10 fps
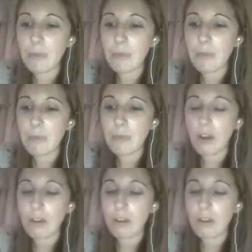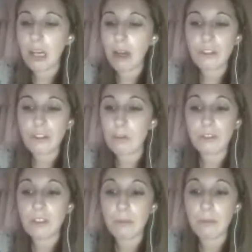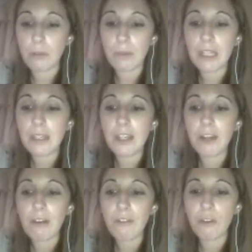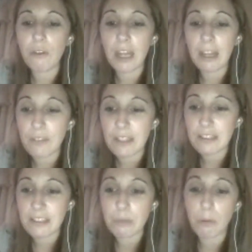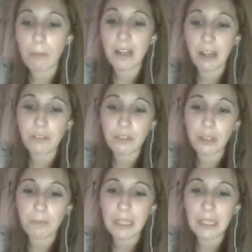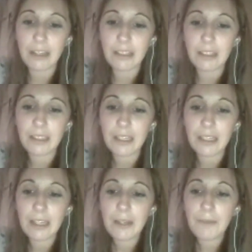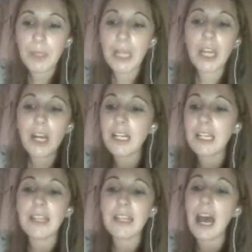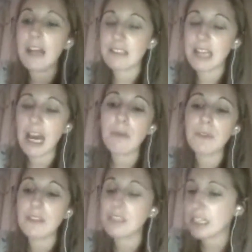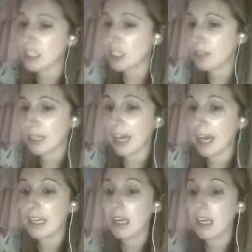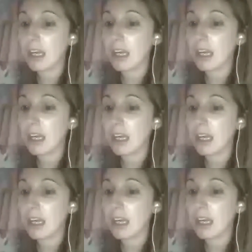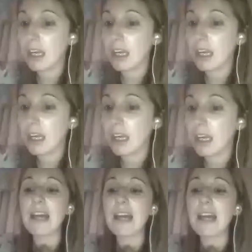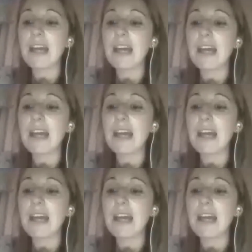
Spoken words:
moment, I felt like I just didn't want to be here. I thought that if this is what my life's going to be like. And luckily that hasn't happened in the UK. But that was a total different. And that's where